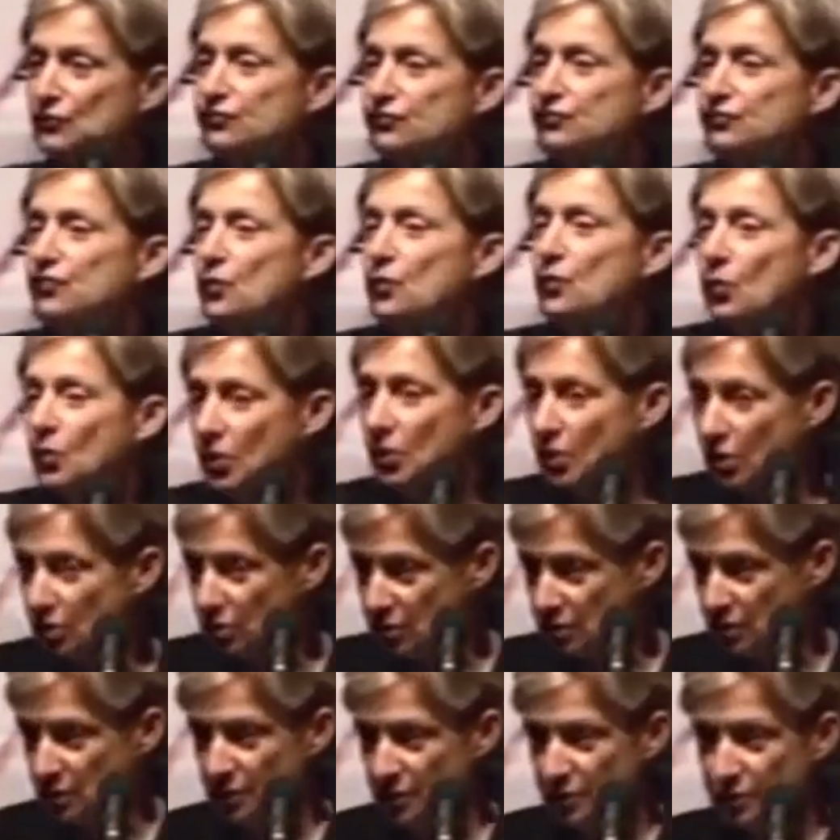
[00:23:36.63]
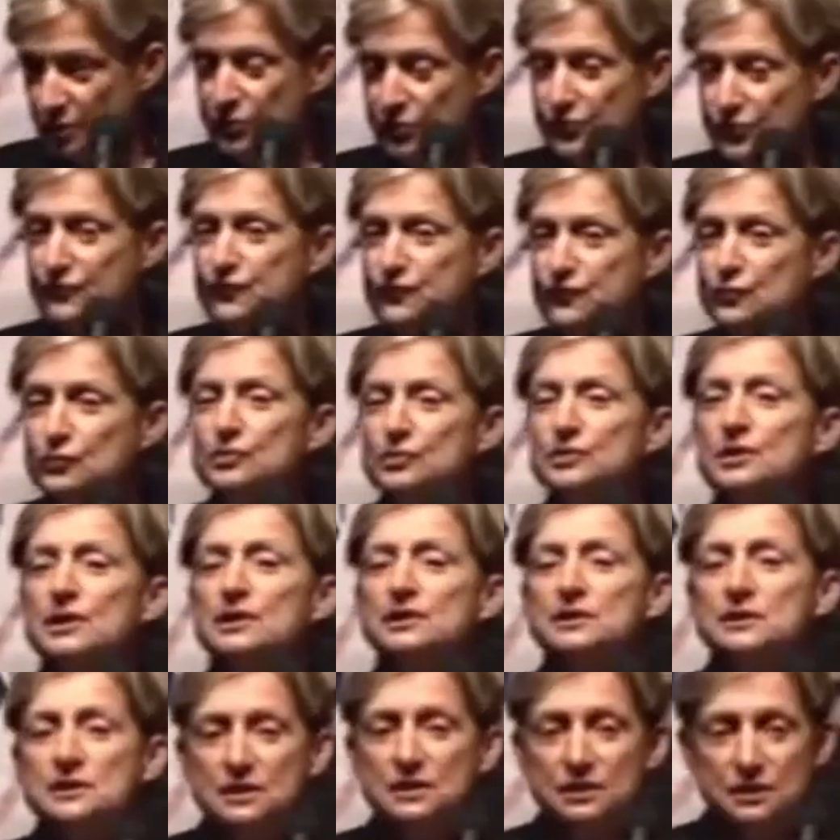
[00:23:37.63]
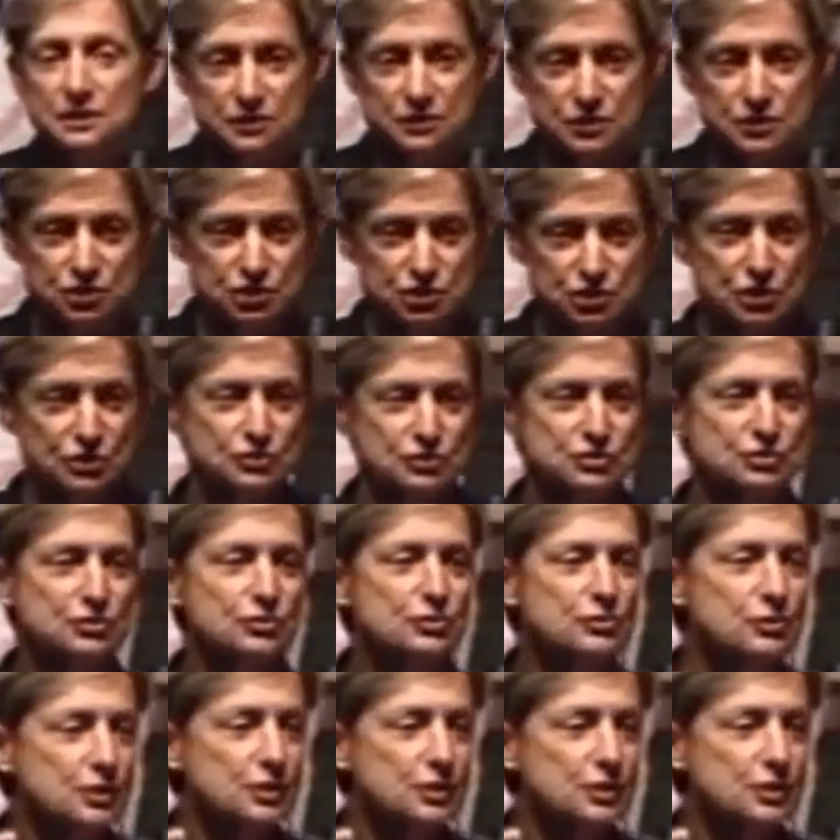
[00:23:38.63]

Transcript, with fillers: for the food they need, the shelter they